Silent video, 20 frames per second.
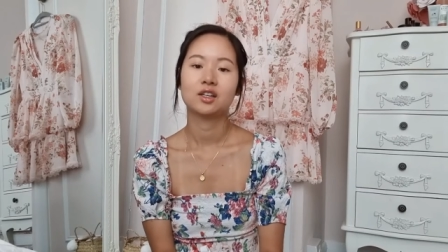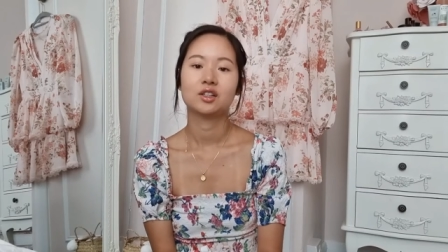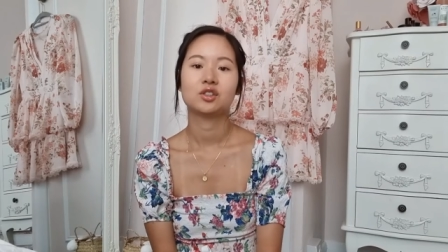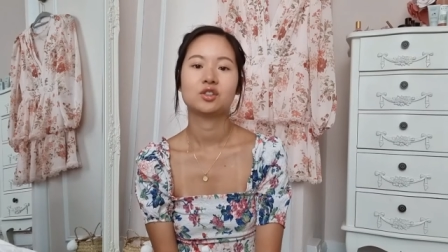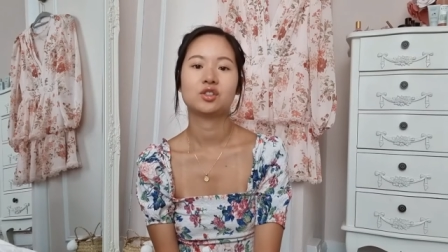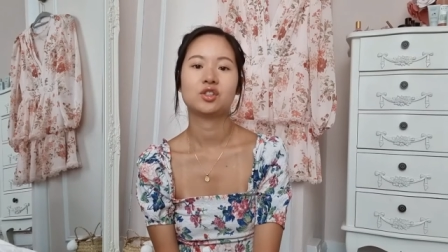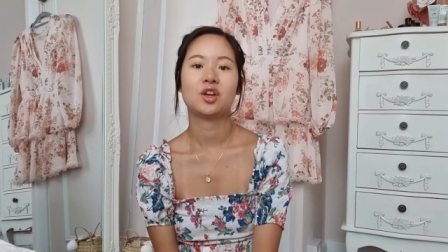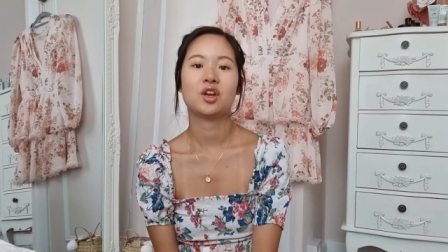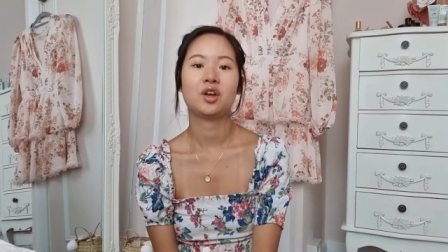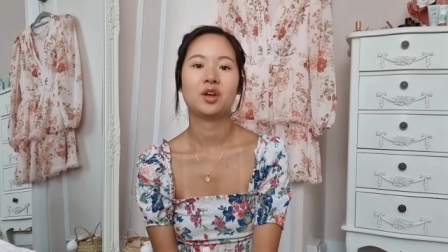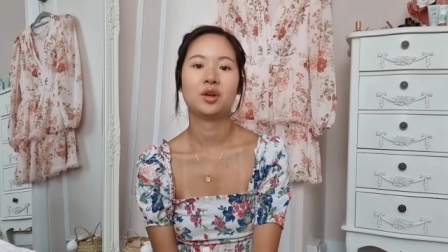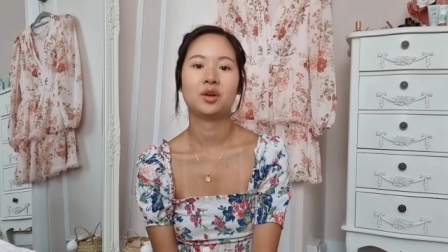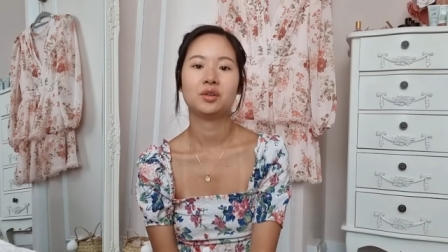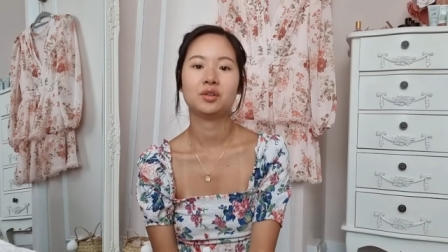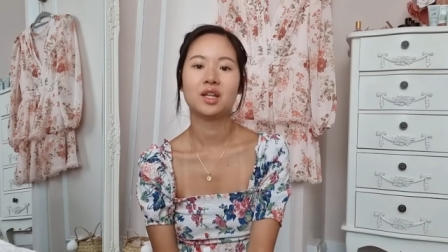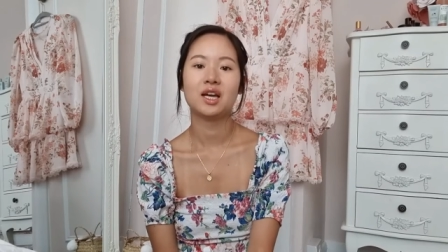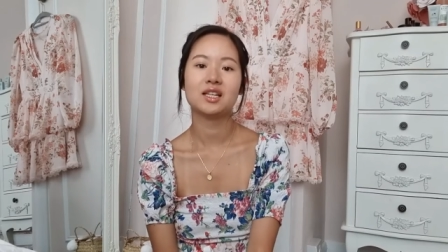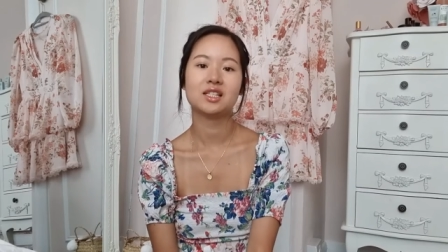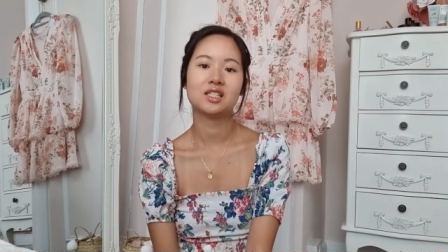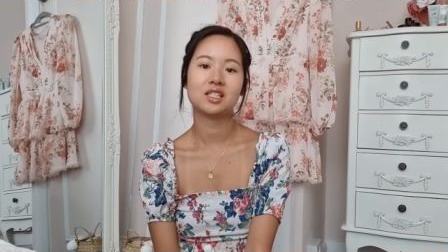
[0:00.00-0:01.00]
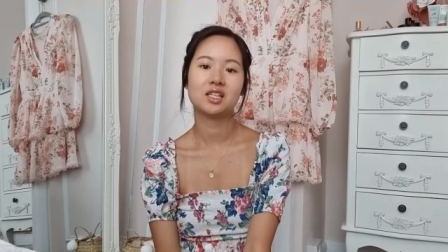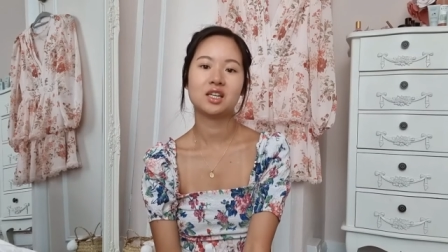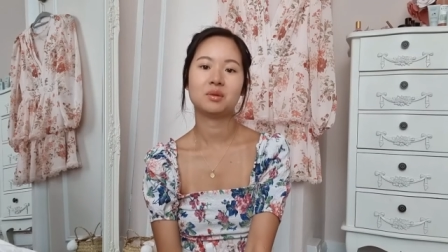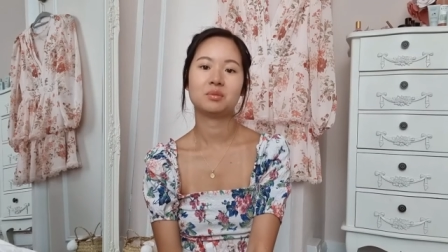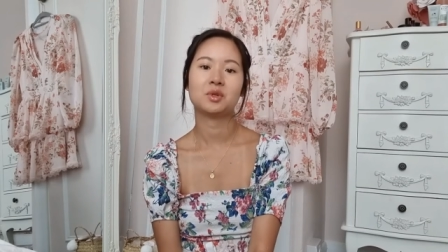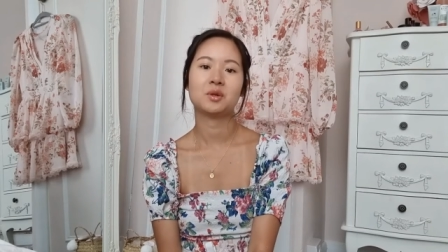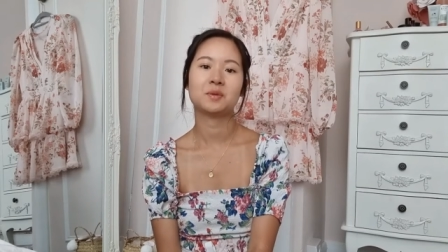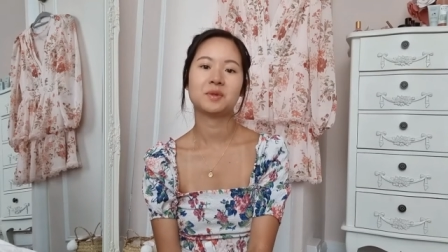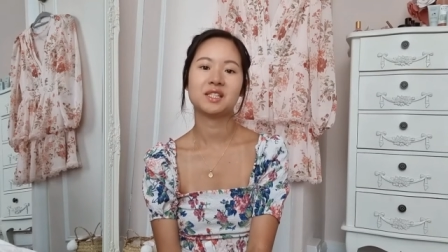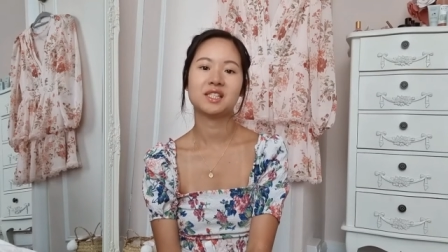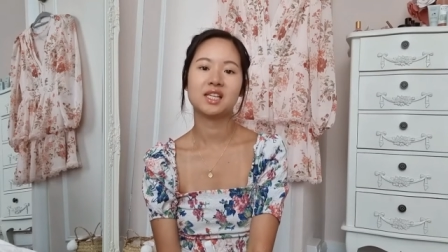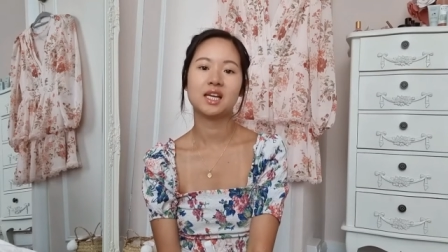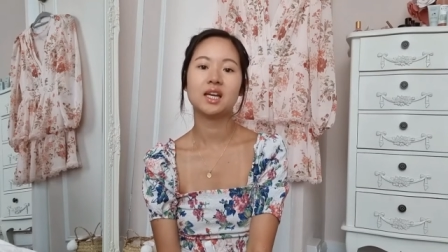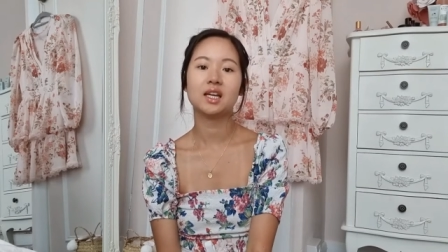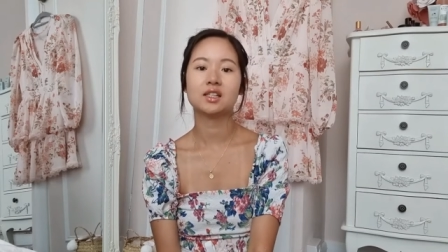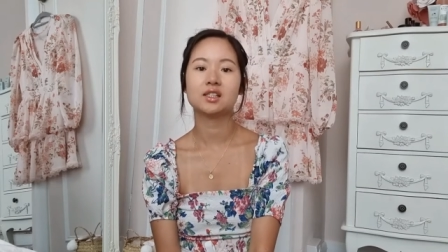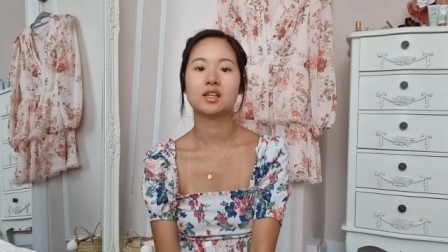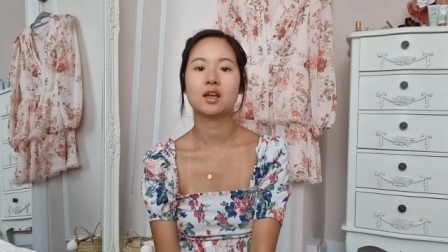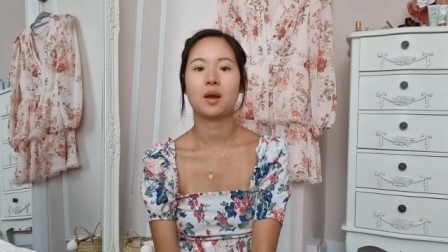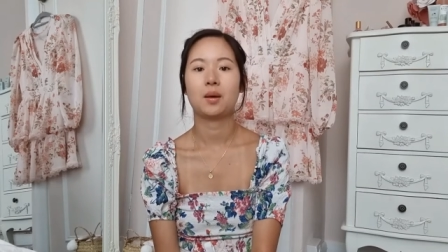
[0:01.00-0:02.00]
so that is tip number
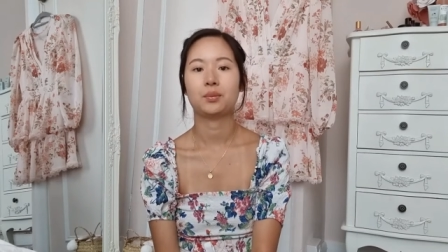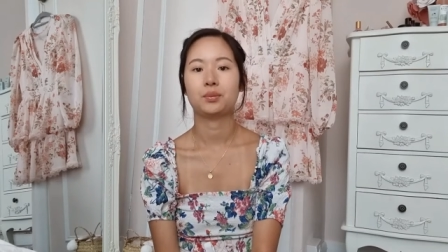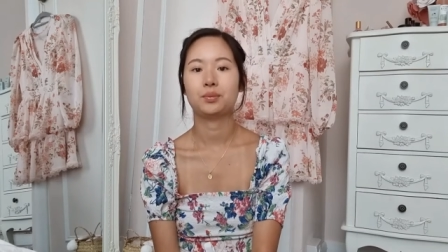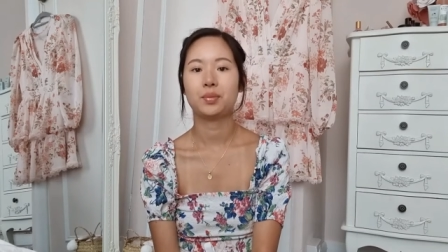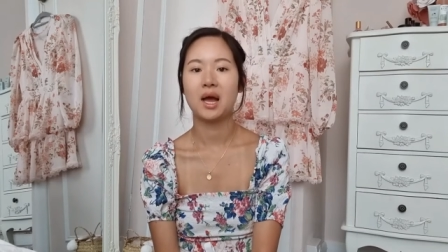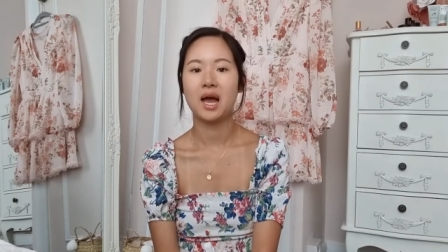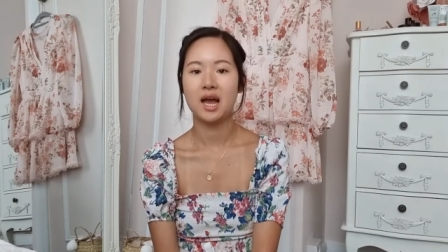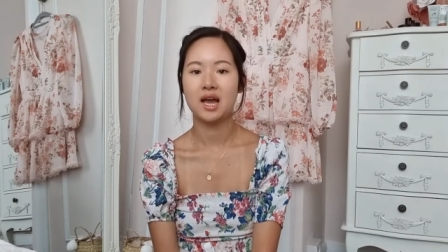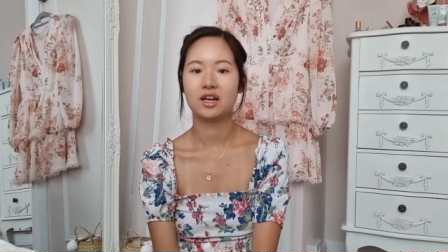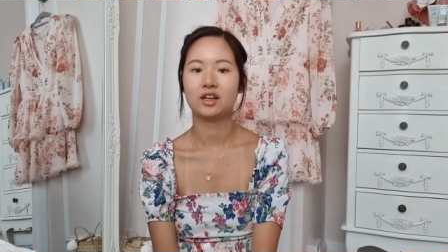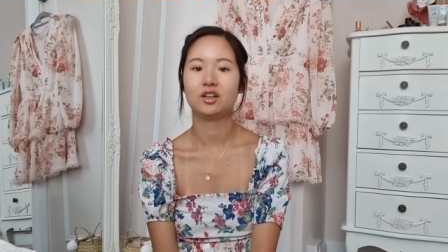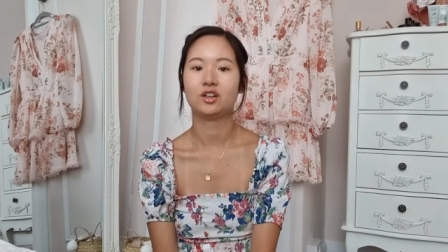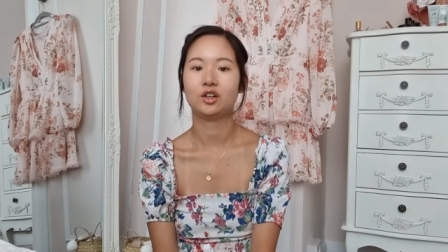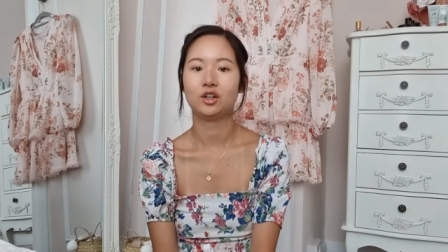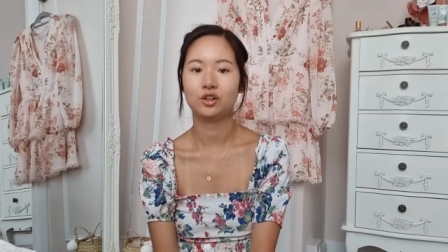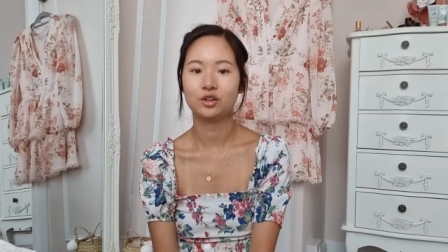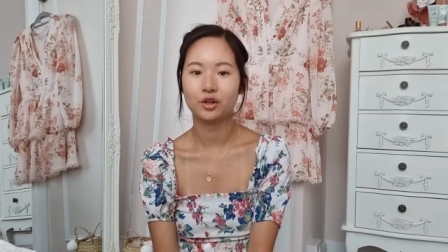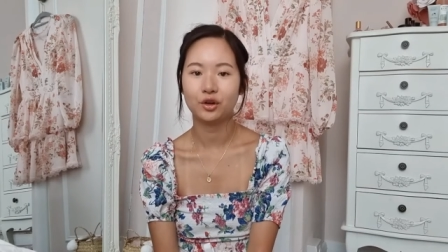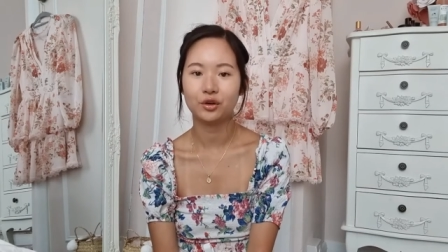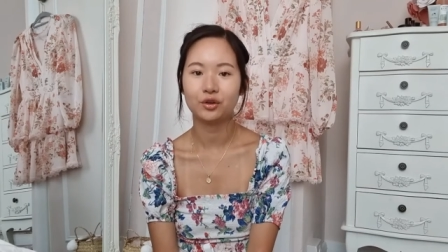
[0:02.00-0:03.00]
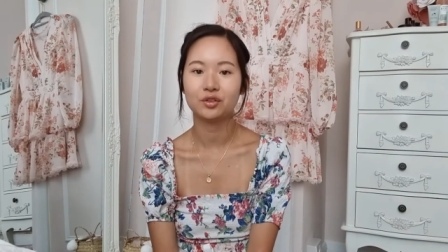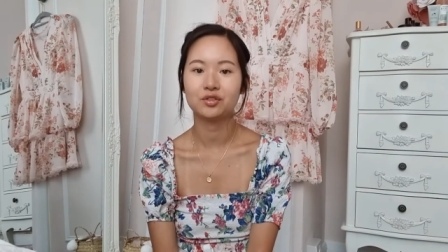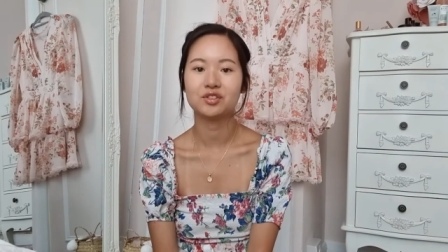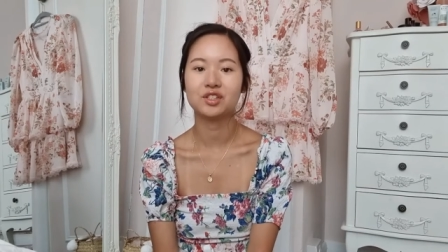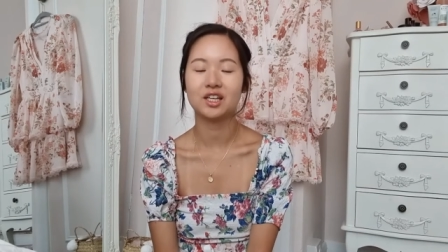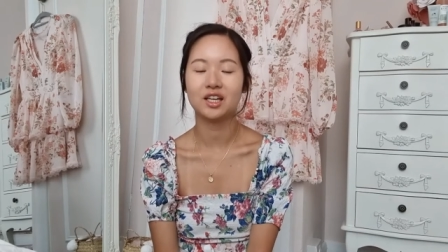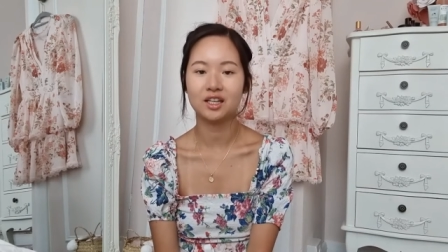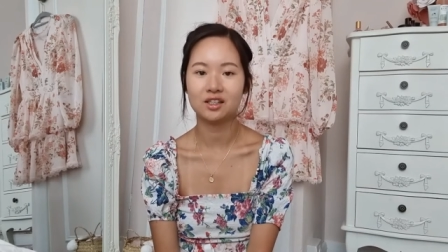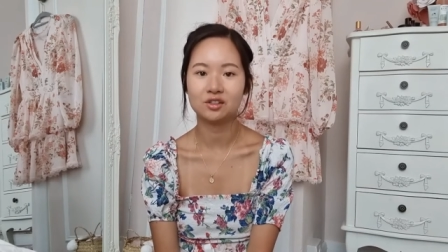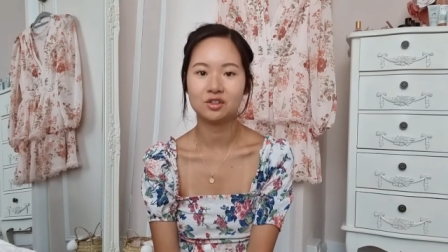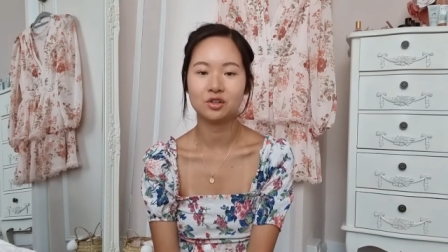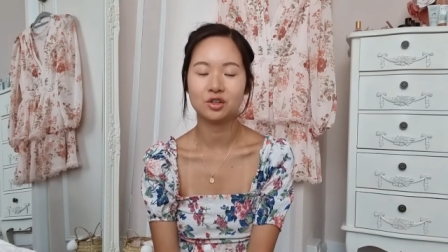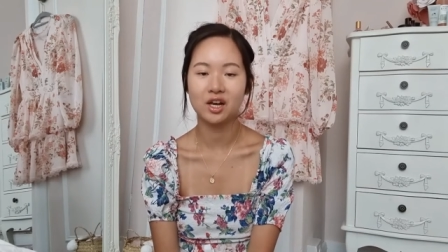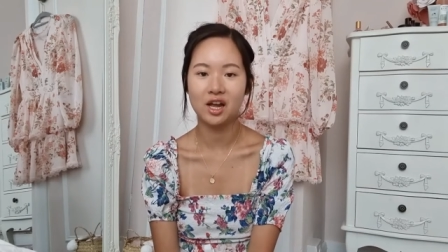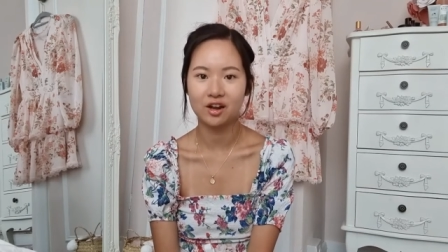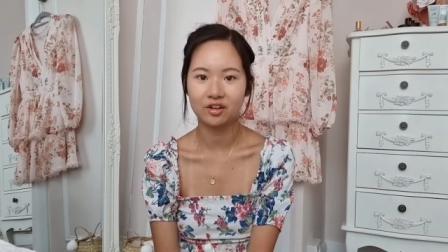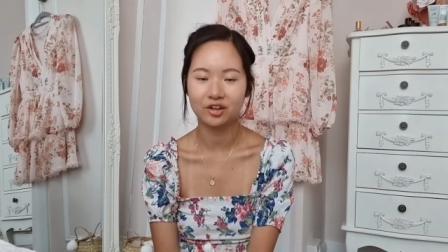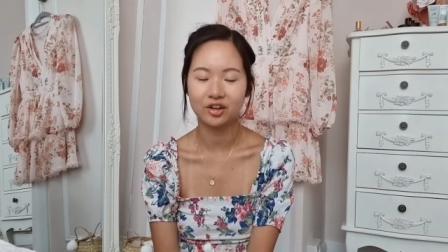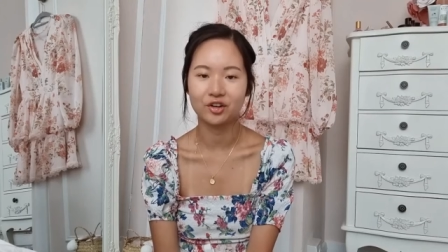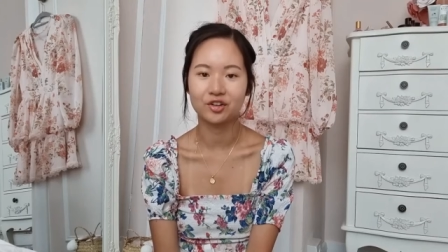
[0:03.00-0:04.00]
six pack clothes in your
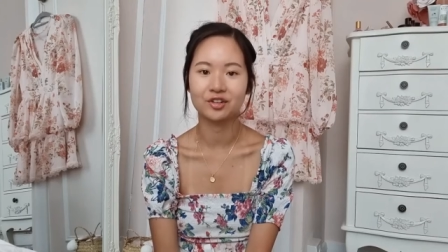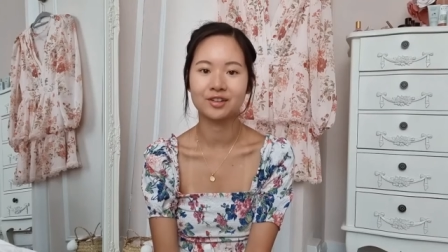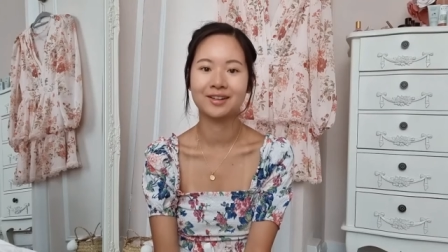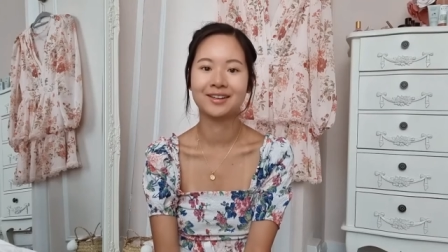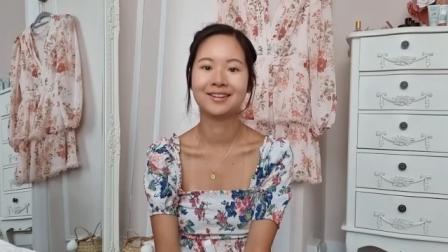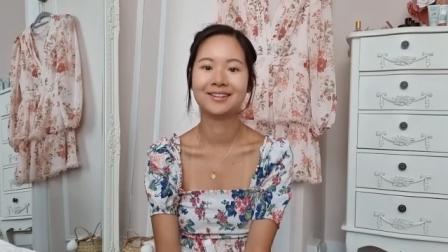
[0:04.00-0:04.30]
carry-on